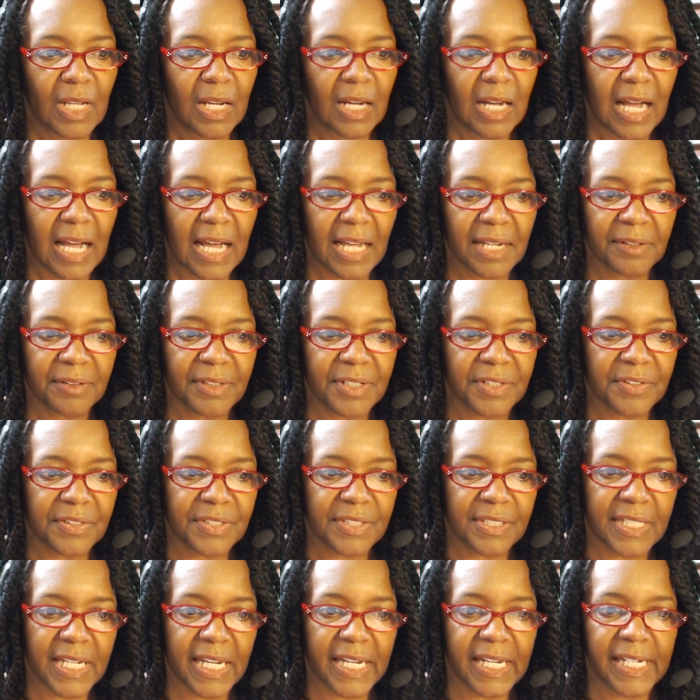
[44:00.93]
i don't
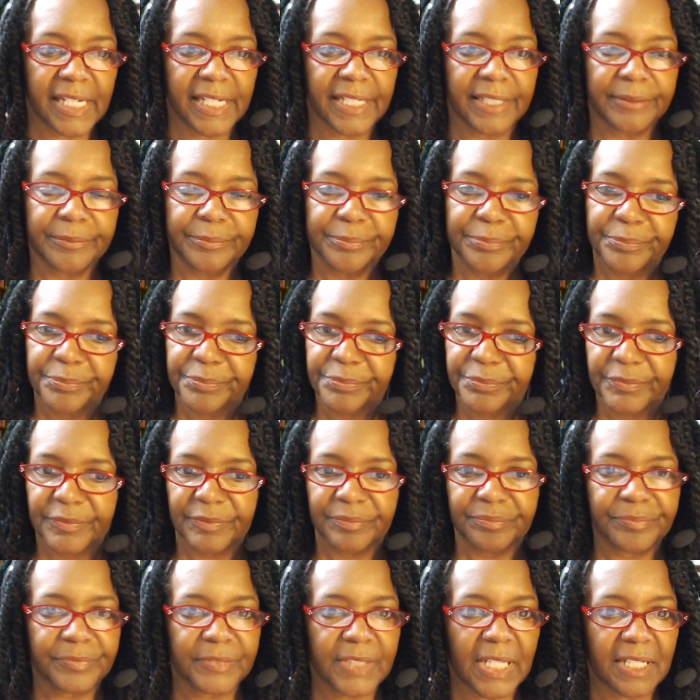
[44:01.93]
understand
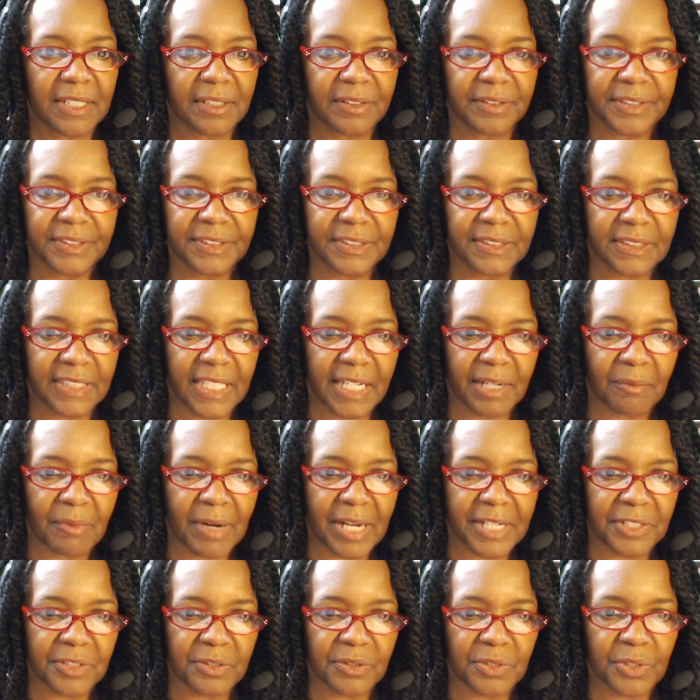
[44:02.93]
i don't understand
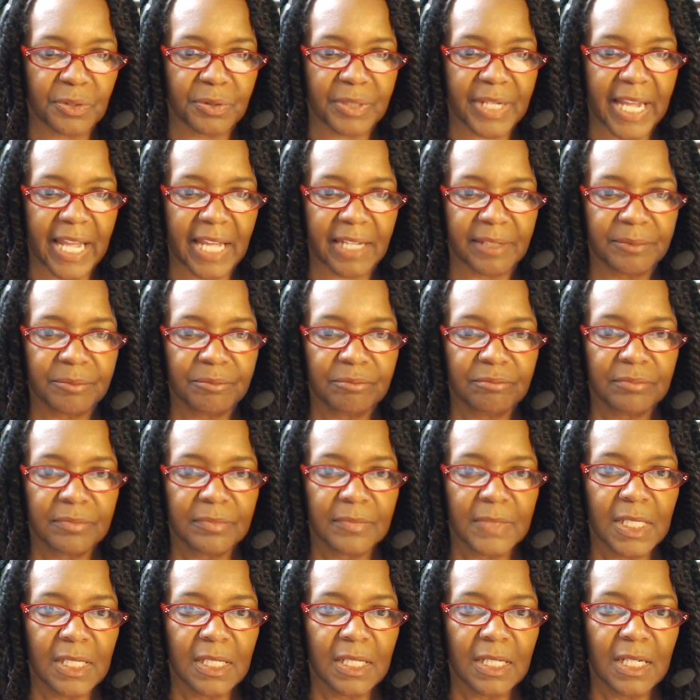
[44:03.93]
why you do that
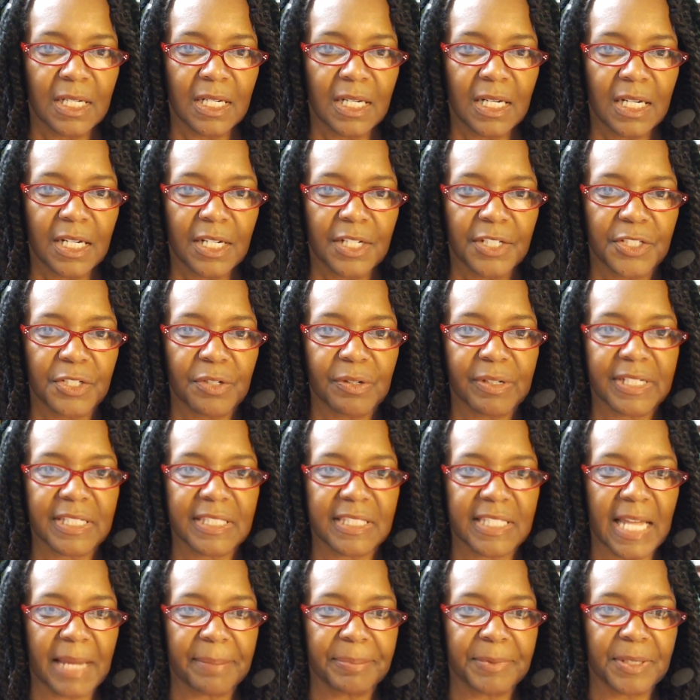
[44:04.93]
you
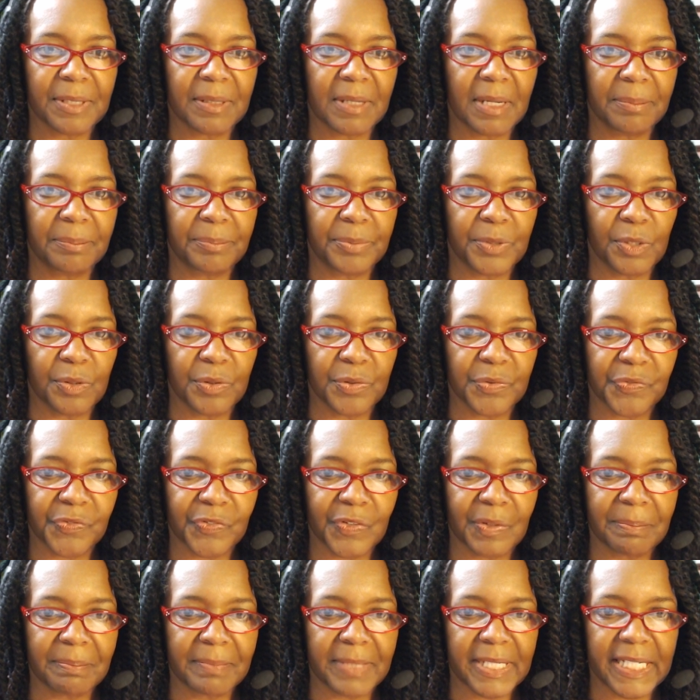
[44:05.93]
accept abuse
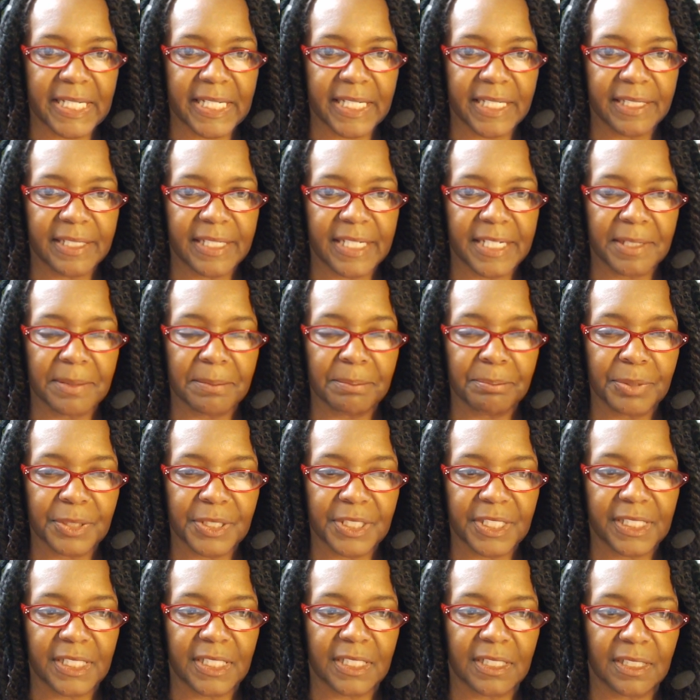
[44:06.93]
from men in
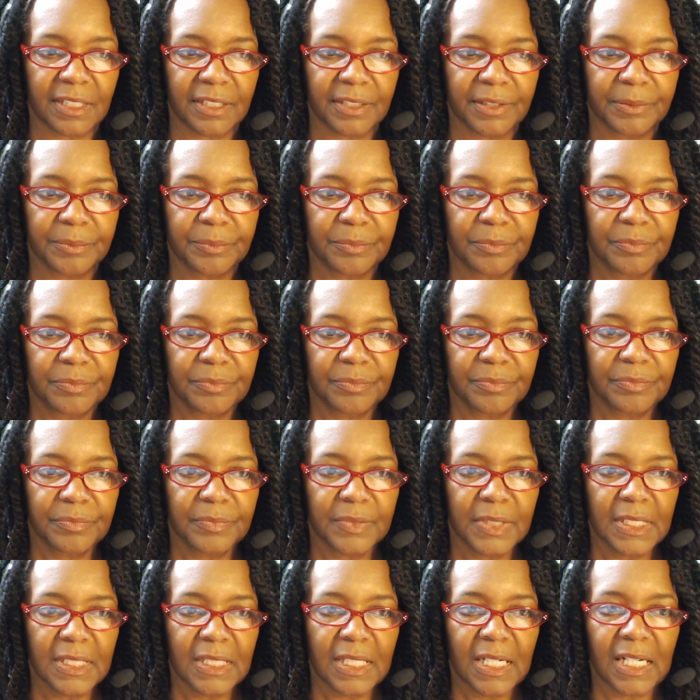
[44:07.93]
particular
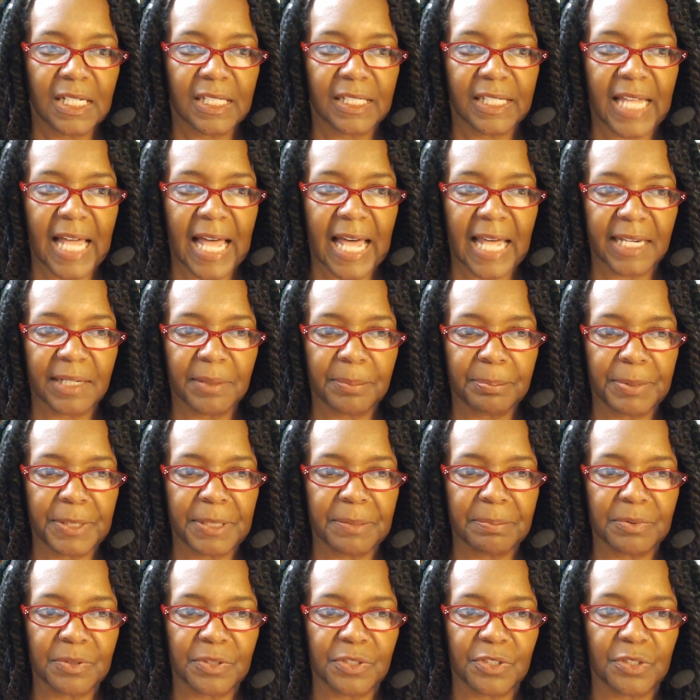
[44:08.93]
a lot of
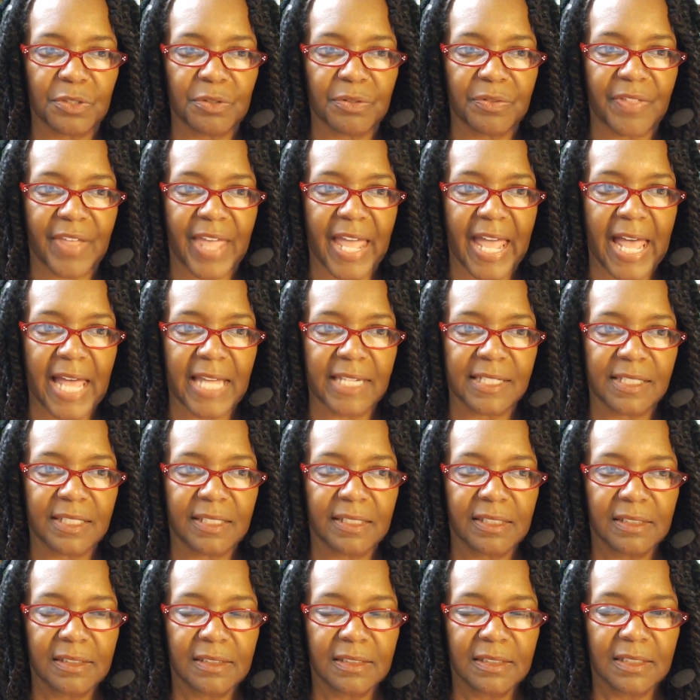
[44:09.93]
people do that
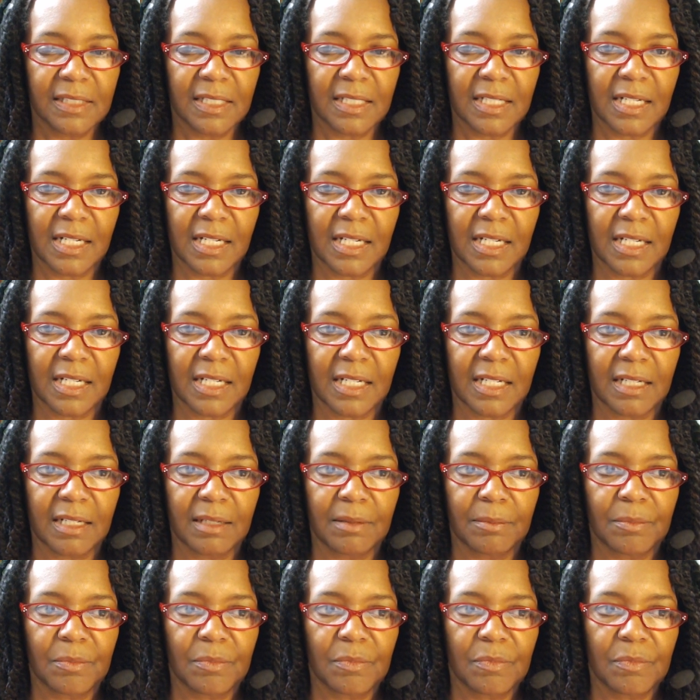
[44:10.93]
um,